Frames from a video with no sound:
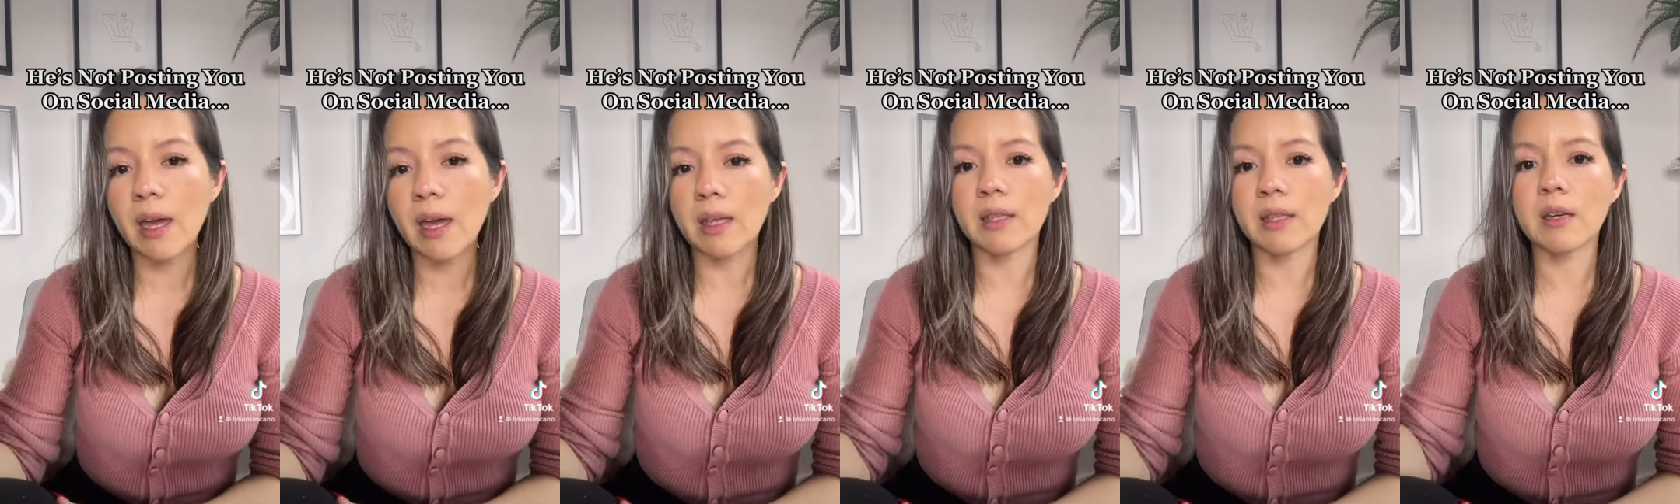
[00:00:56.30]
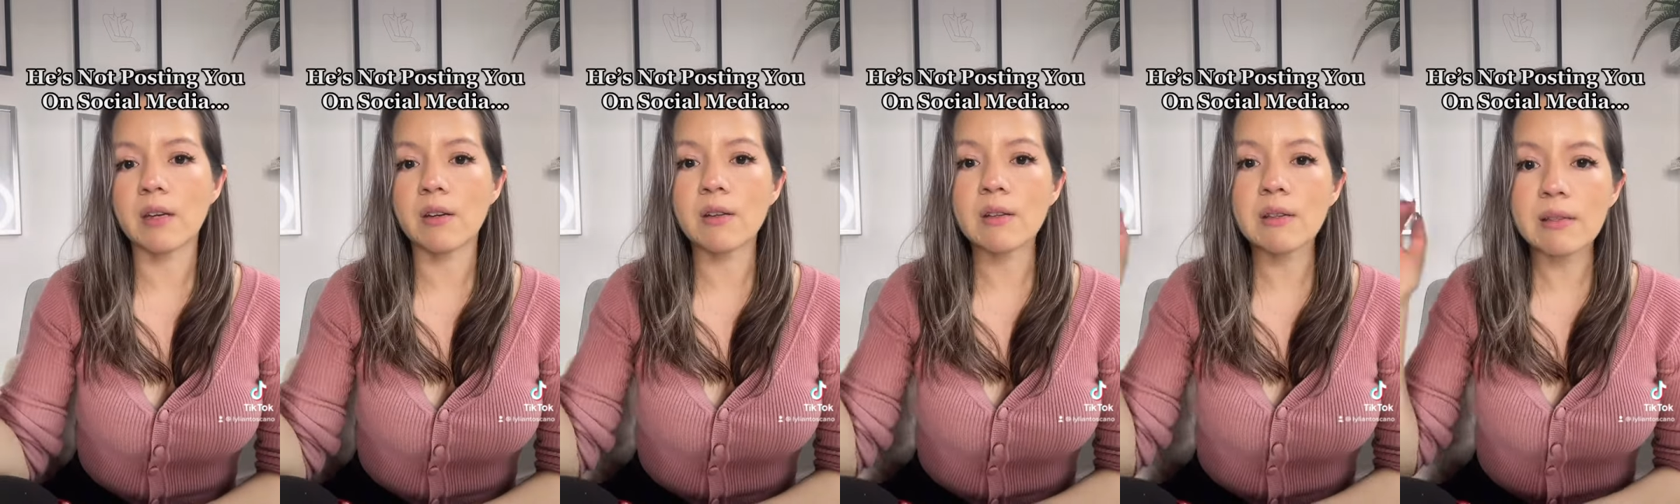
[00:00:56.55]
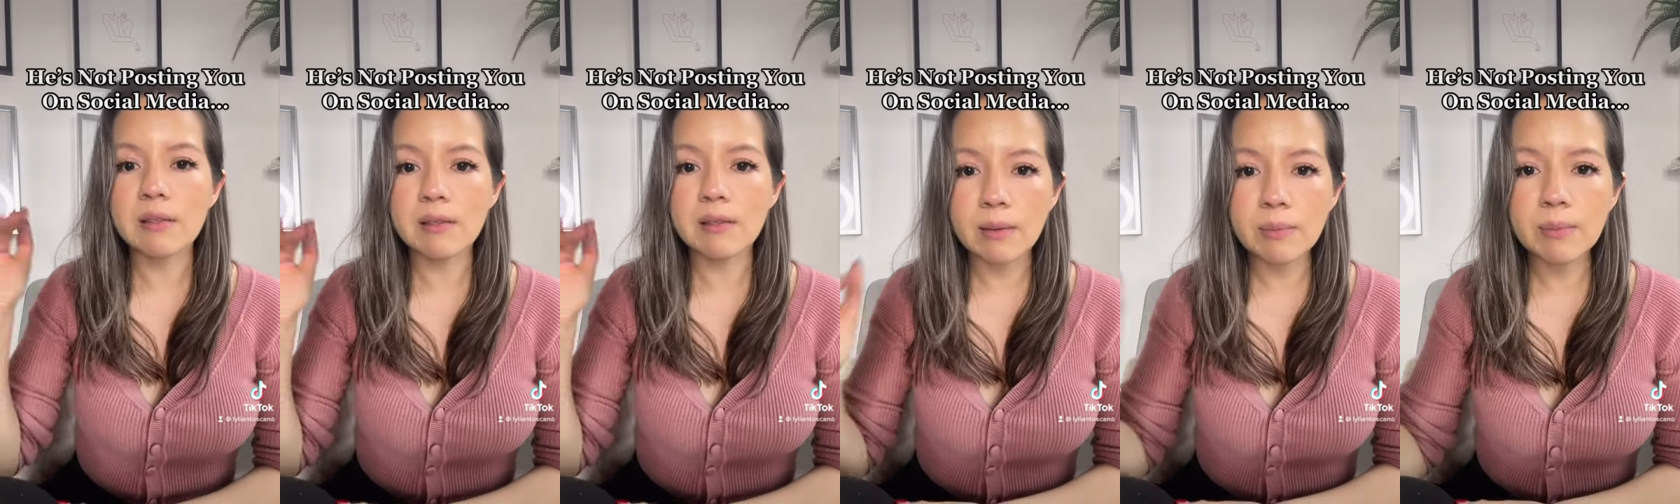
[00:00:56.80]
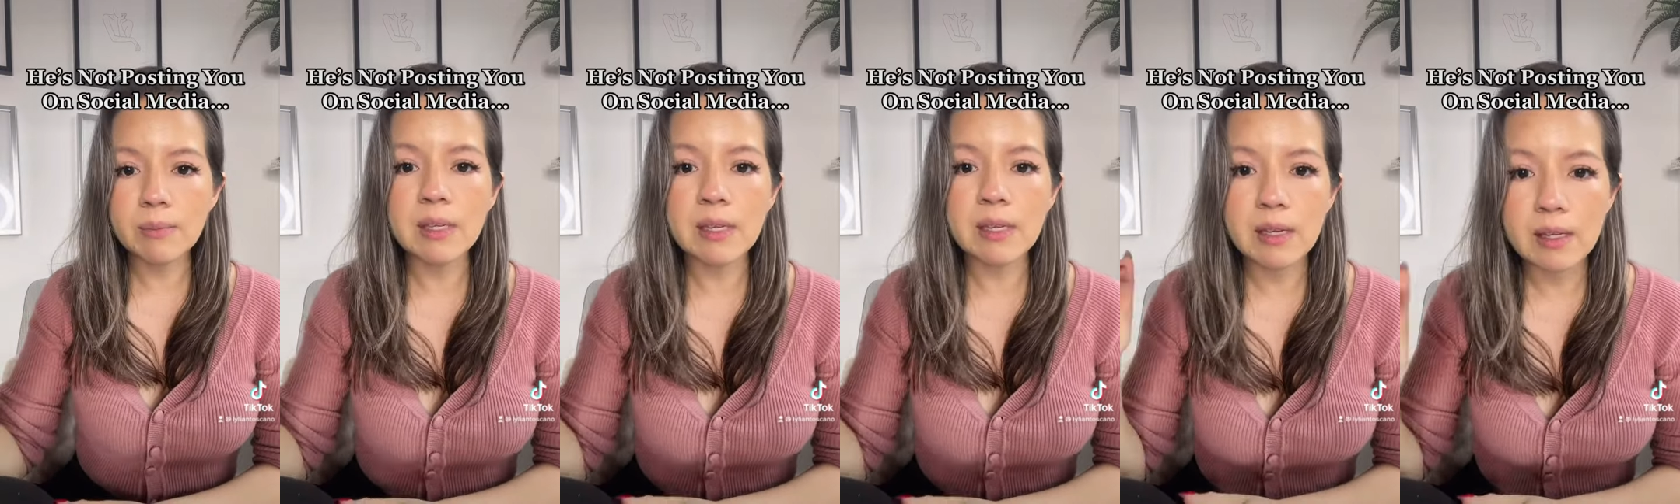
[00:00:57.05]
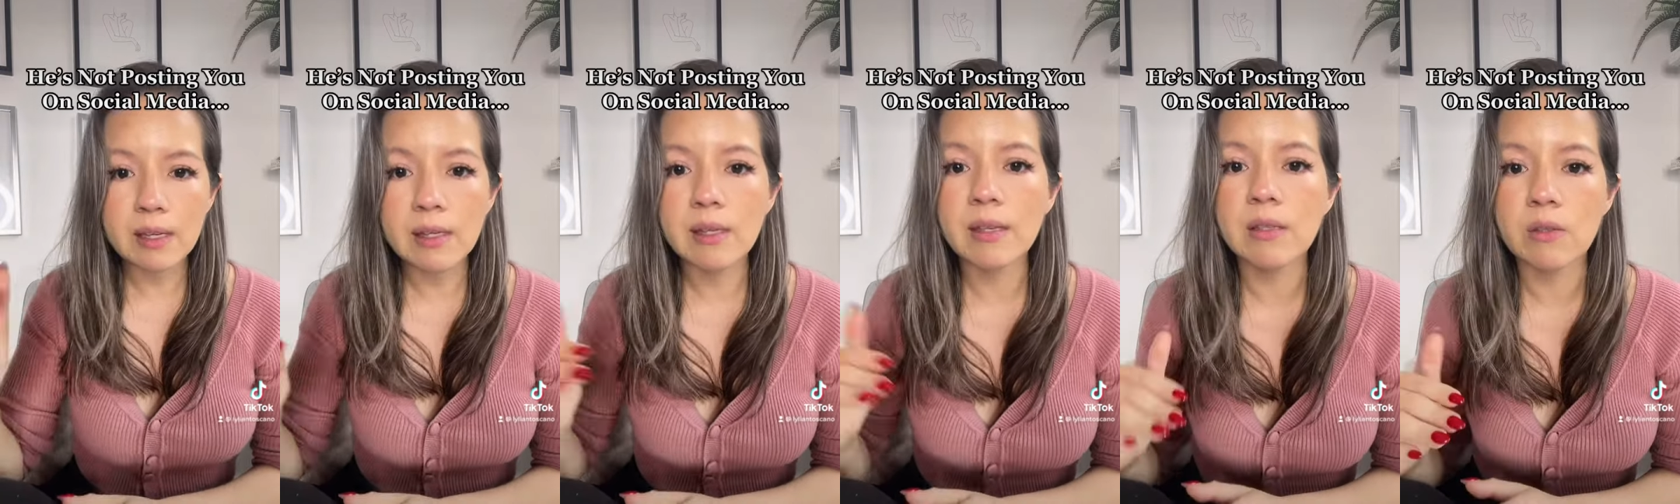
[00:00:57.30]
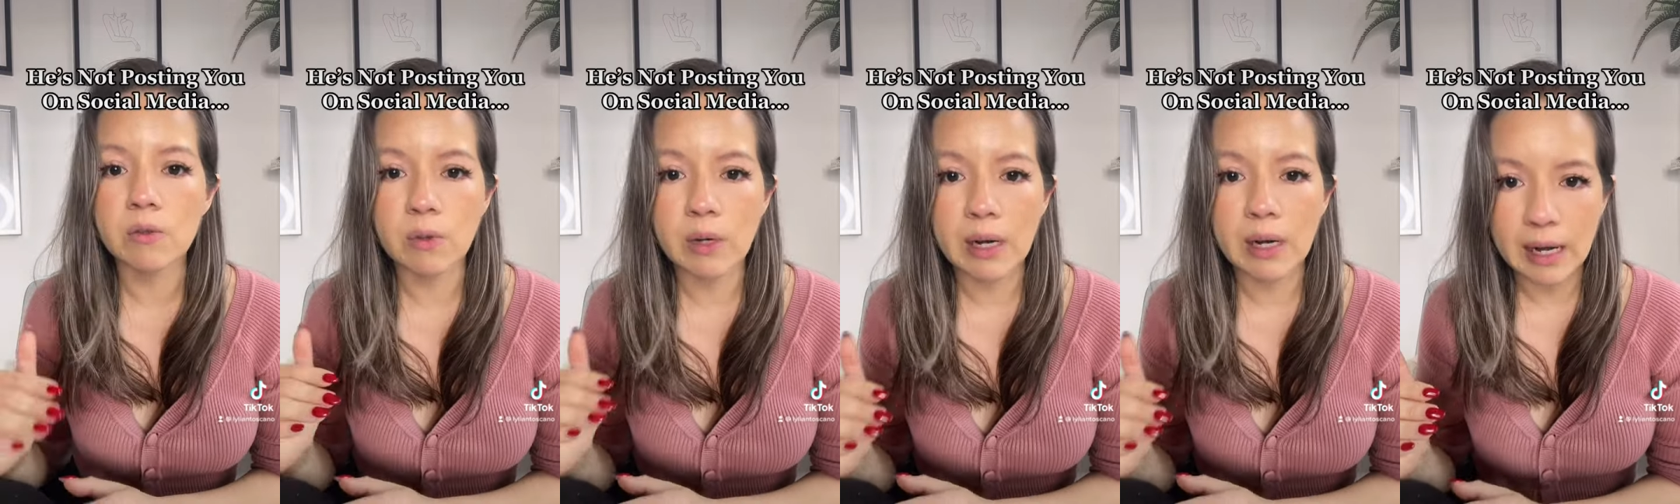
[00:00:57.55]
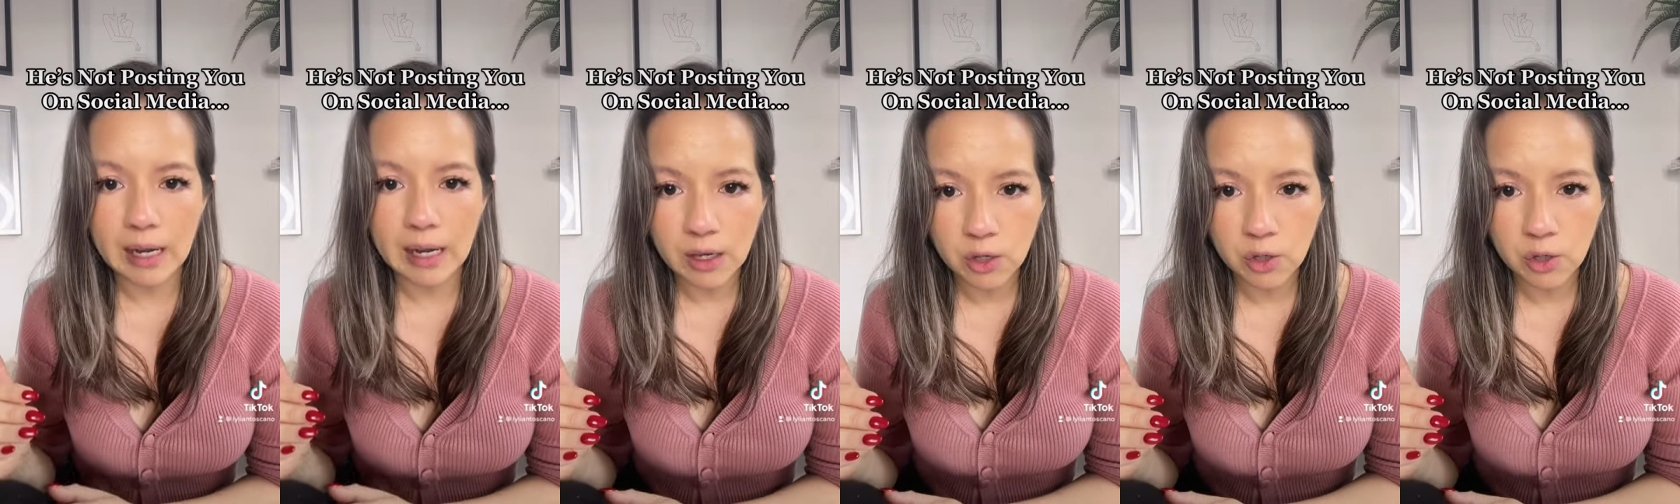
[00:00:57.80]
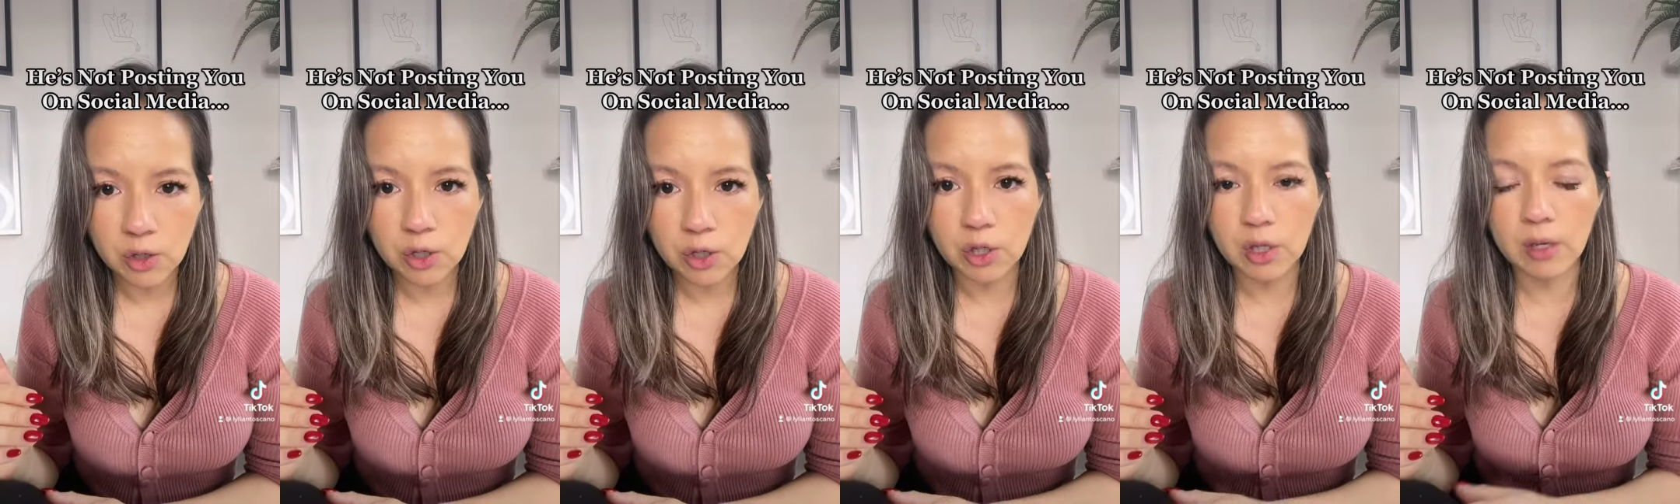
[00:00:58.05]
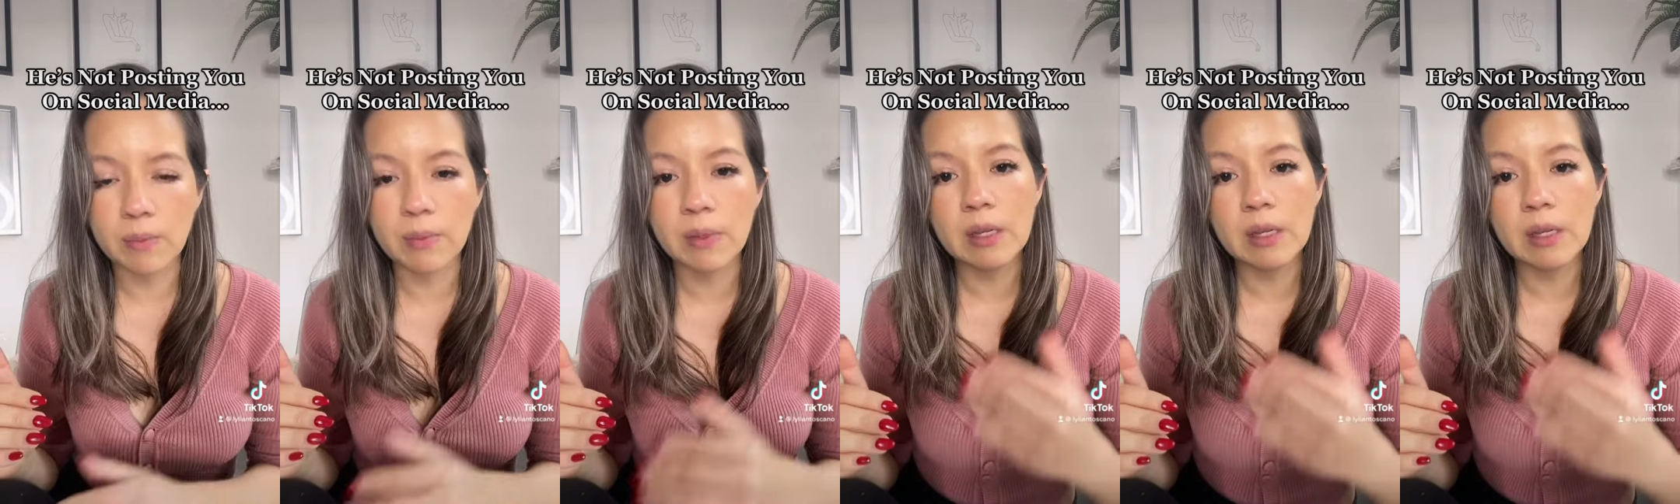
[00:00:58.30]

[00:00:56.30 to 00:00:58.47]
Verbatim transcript: There is something in this relationship